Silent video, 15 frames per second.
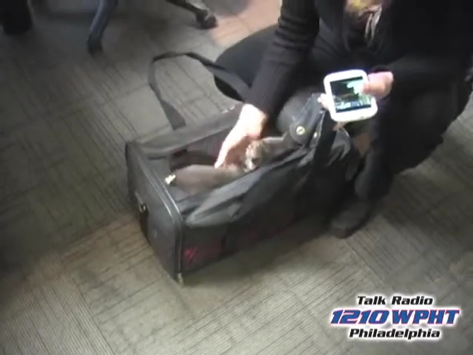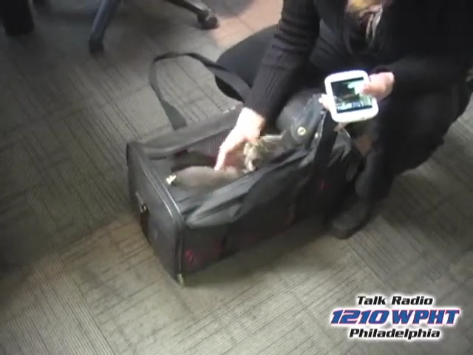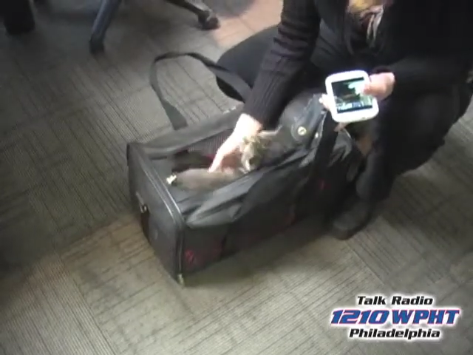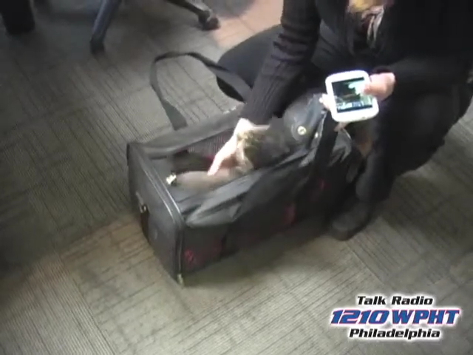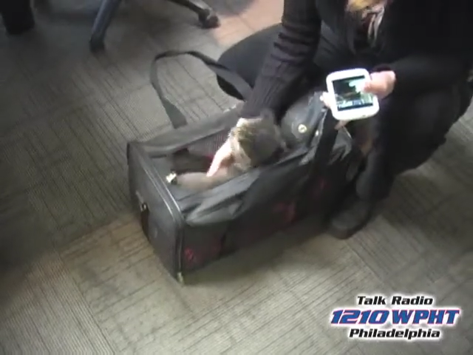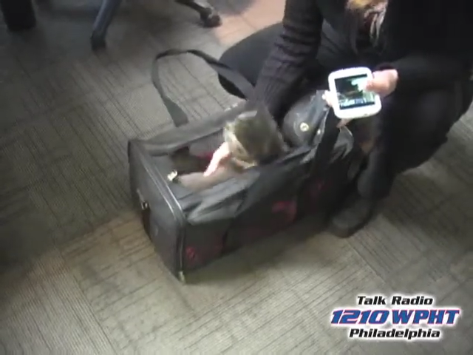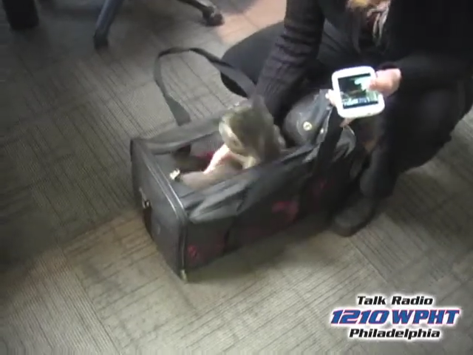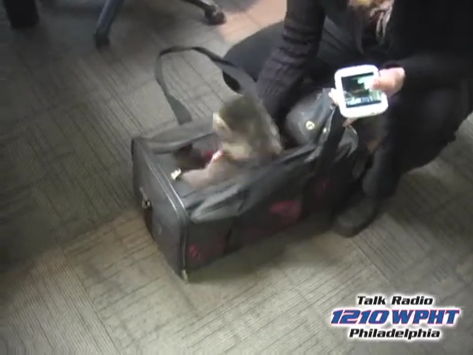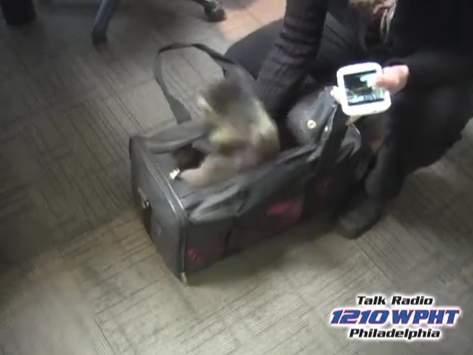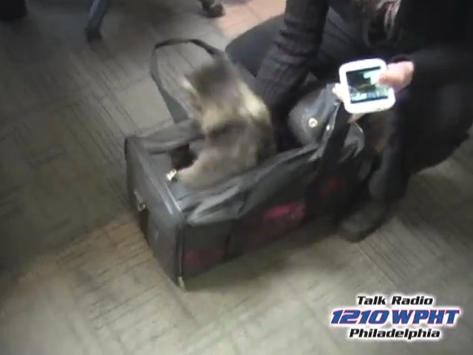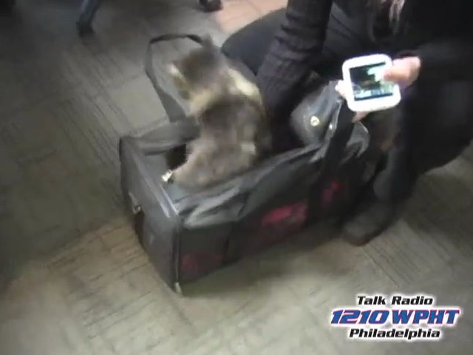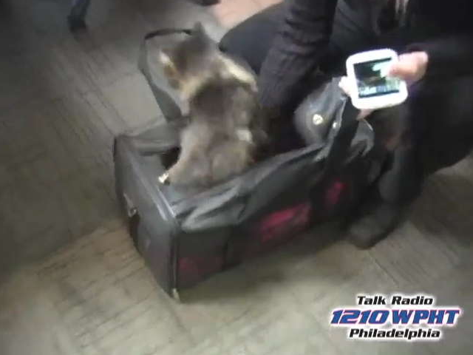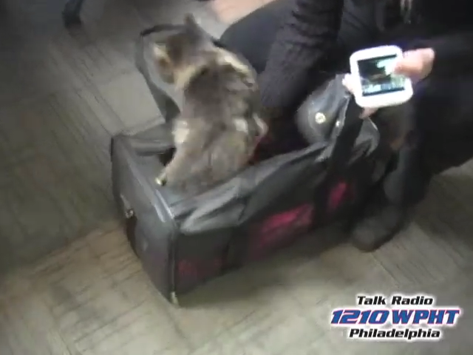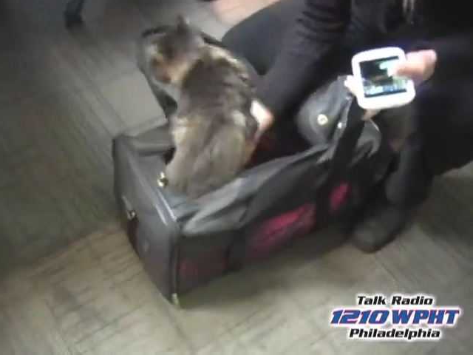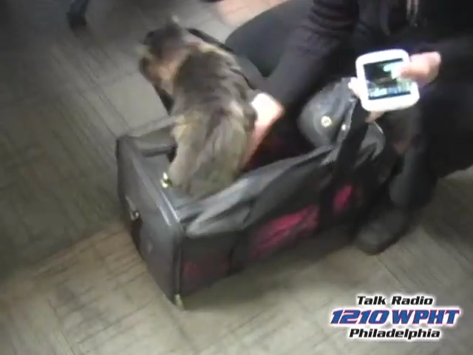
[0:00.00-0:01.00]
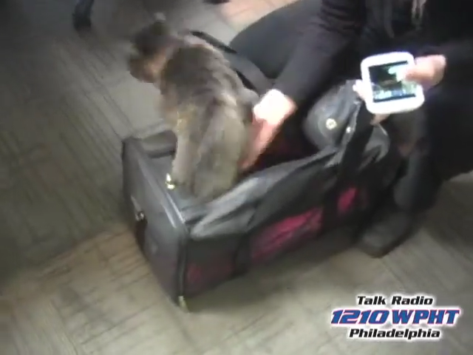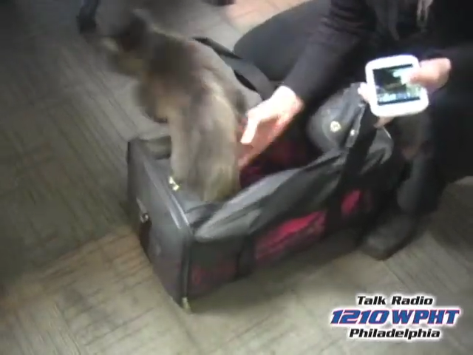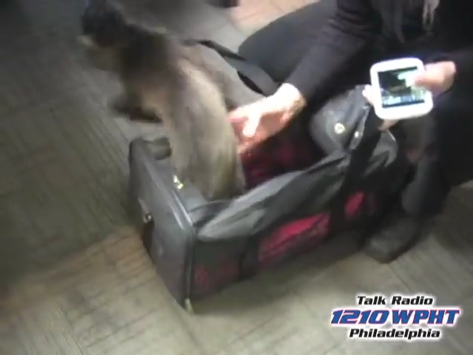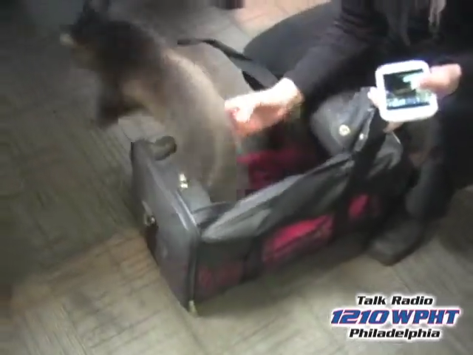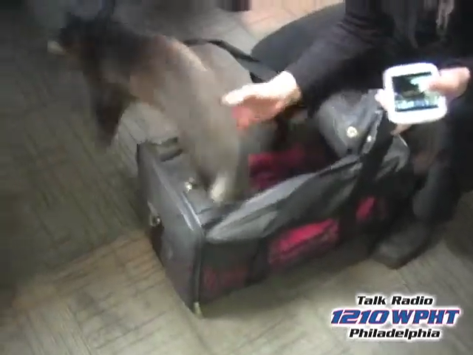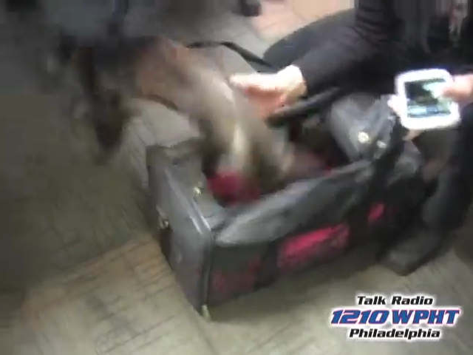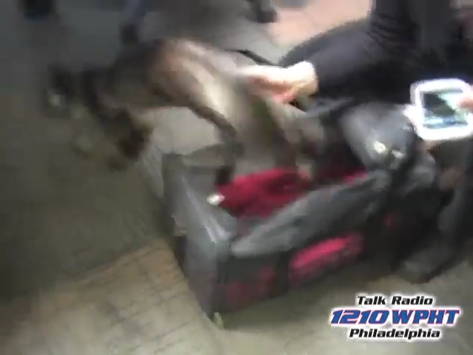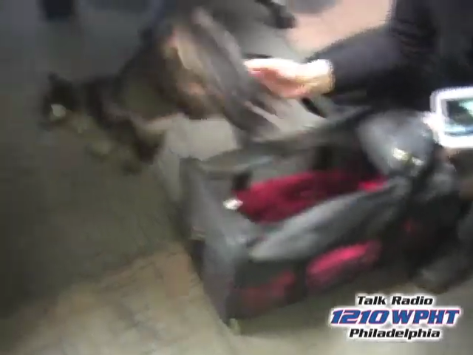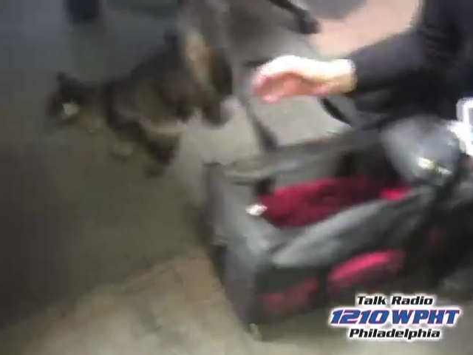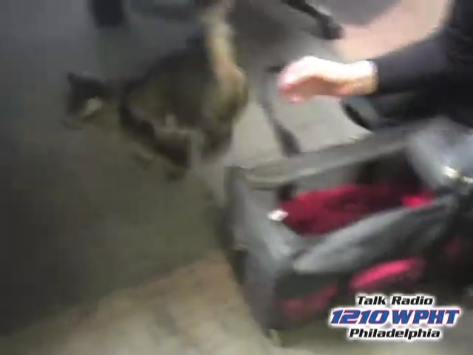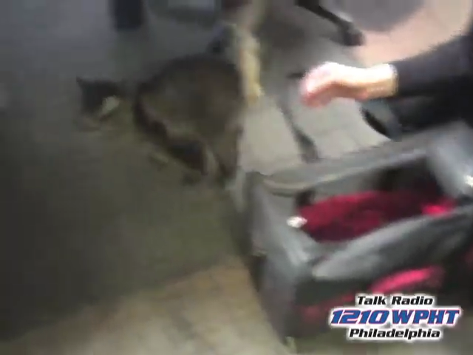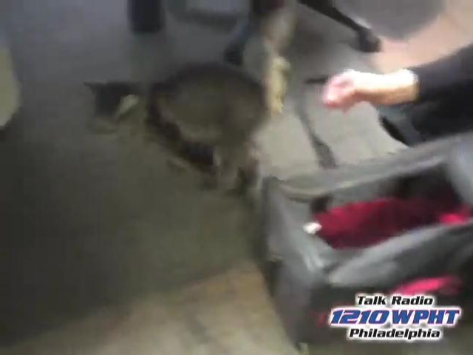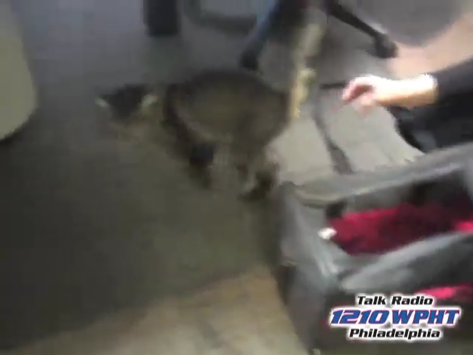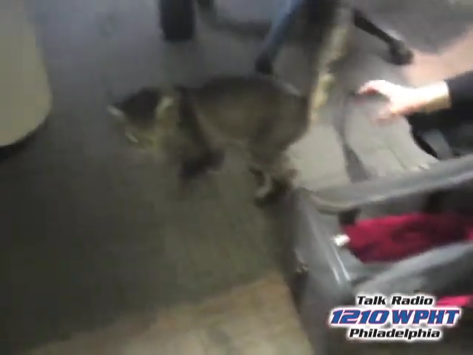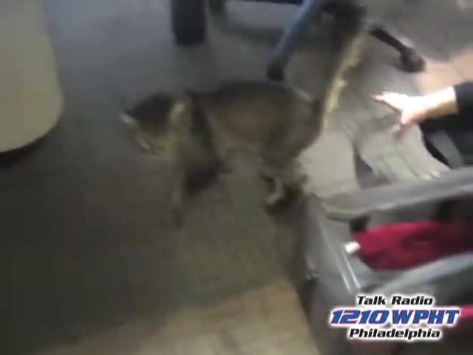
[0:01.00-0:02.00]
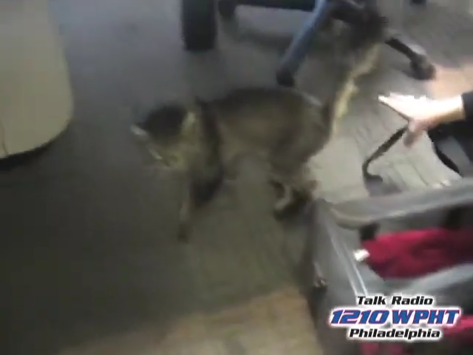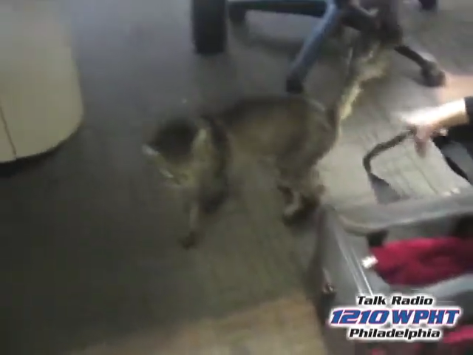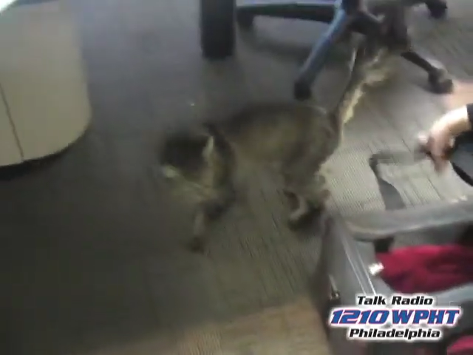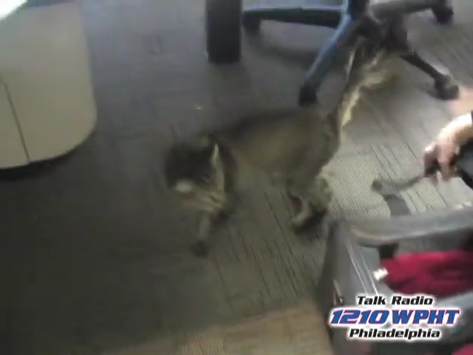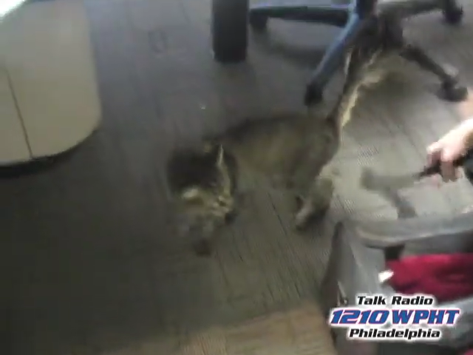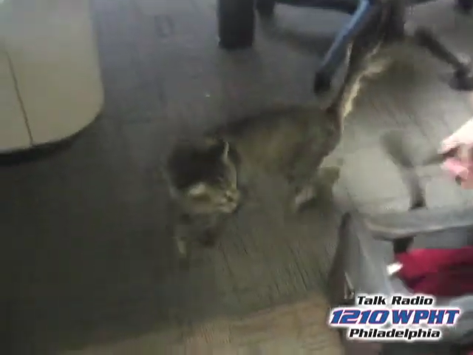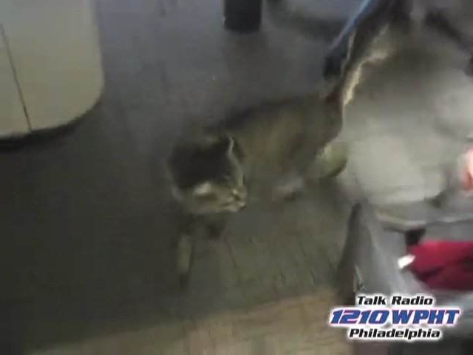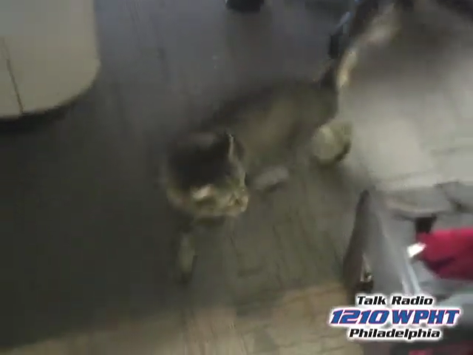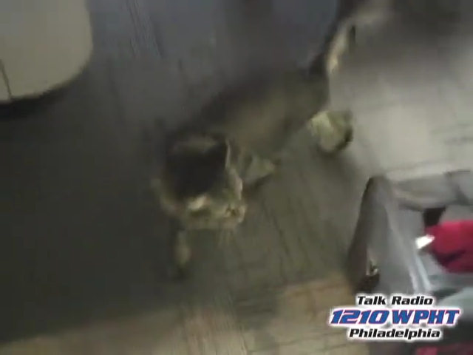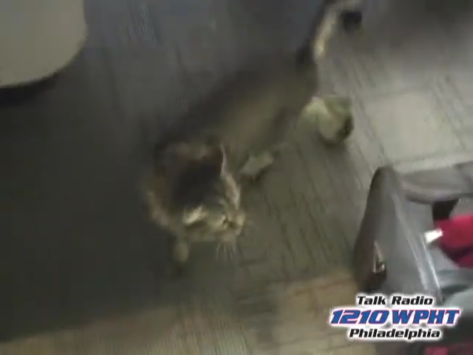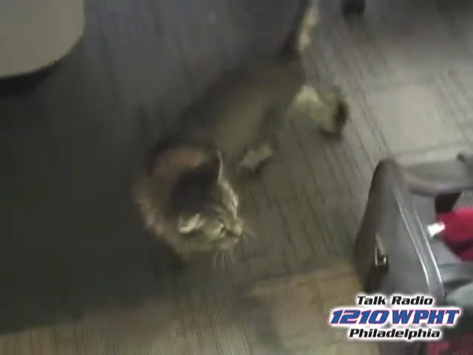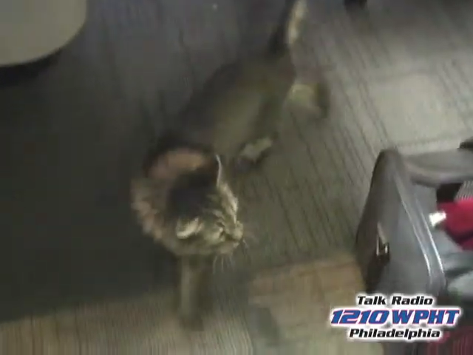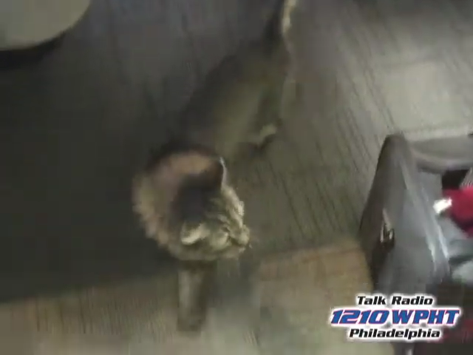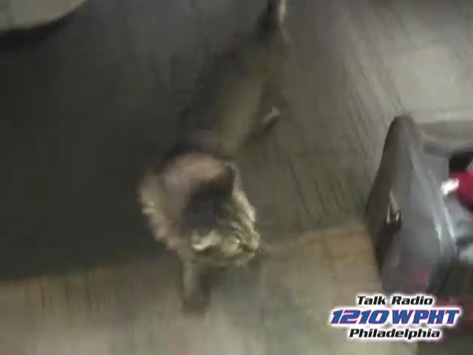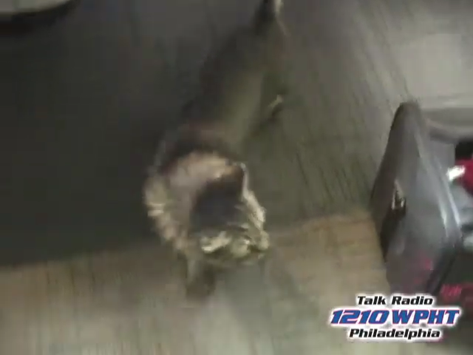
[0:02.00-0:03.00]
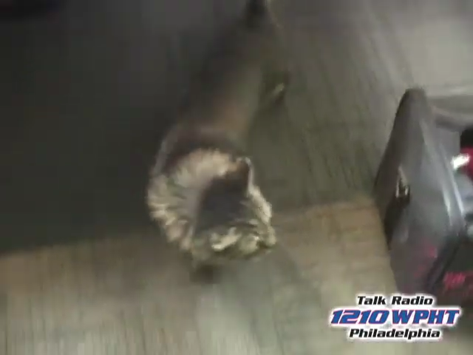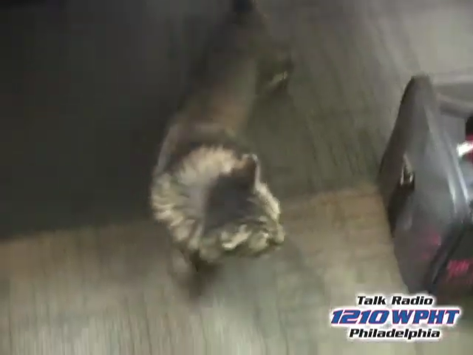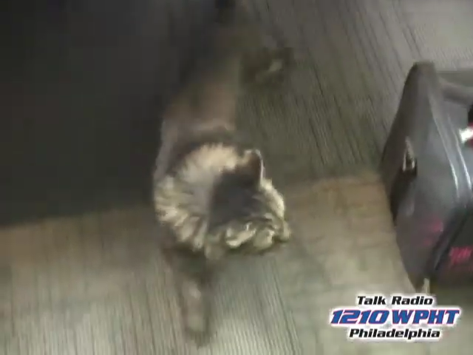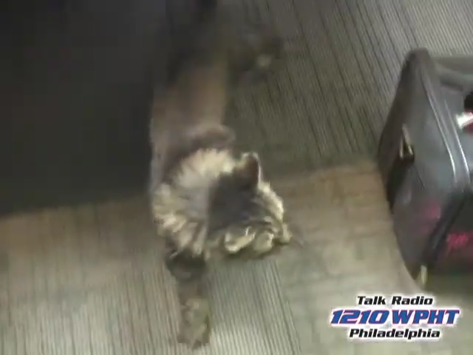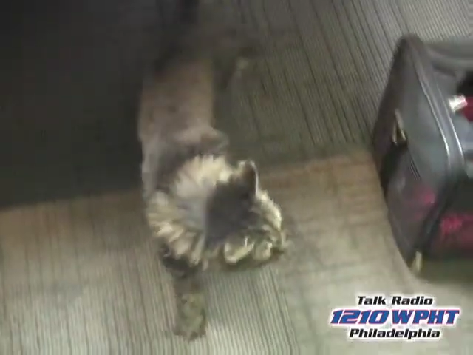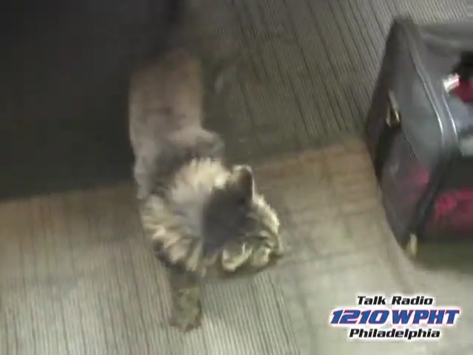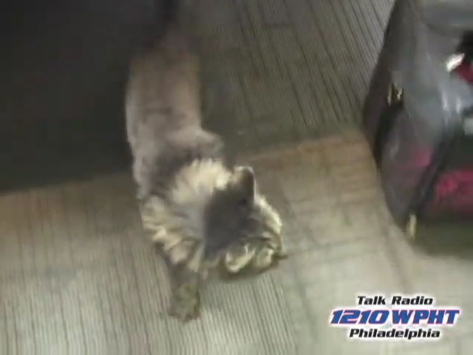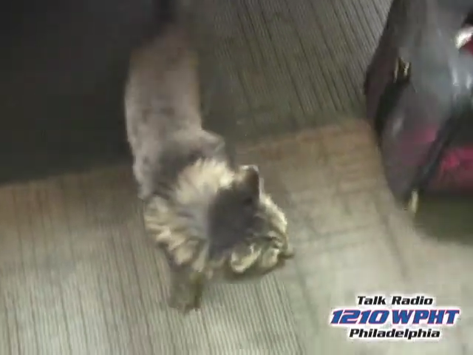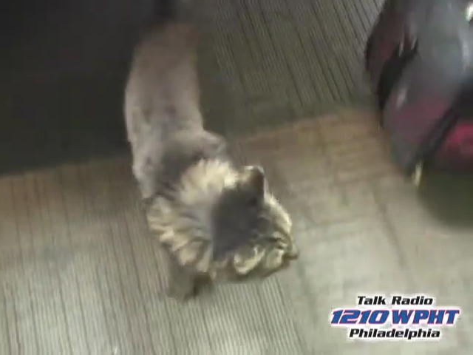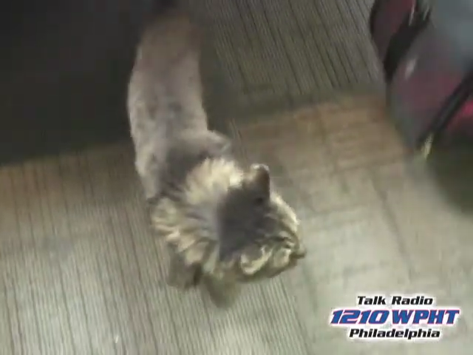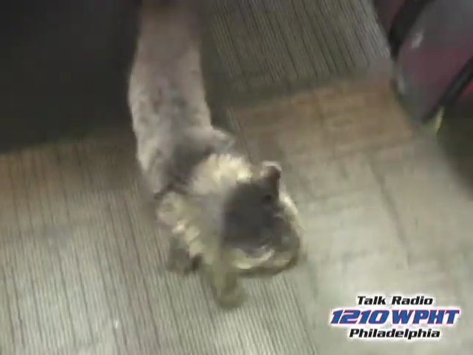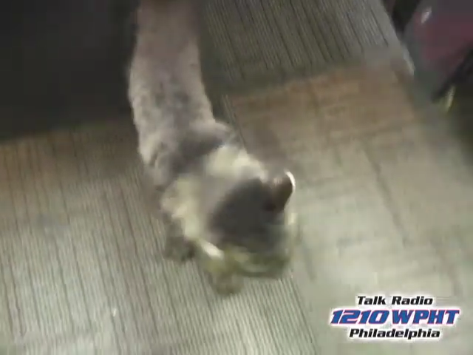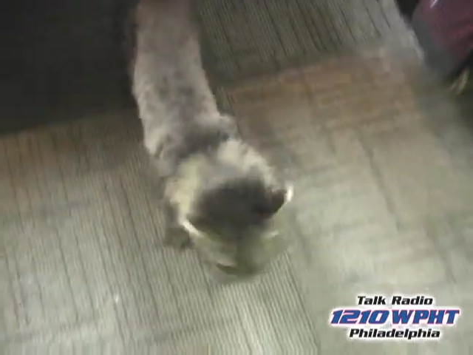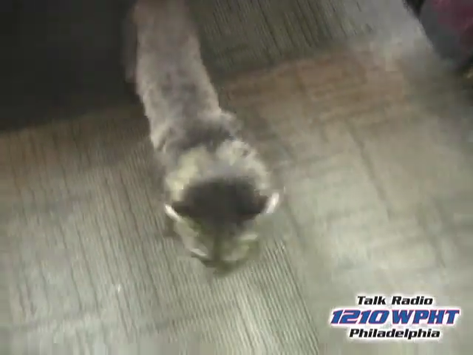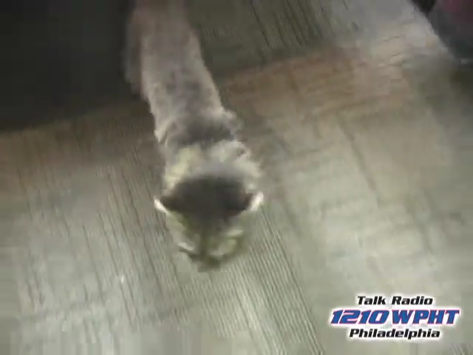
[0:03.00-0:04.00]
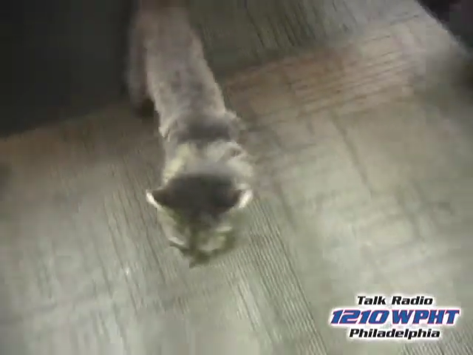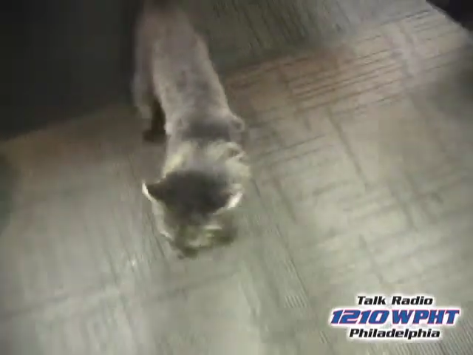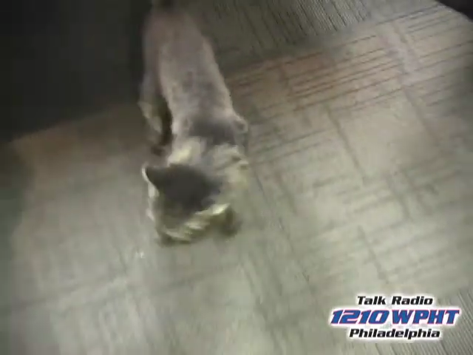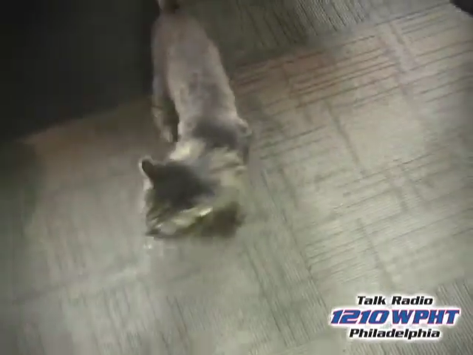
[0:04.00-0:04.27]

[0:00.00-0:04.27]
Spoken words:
[unreadable: no face in view]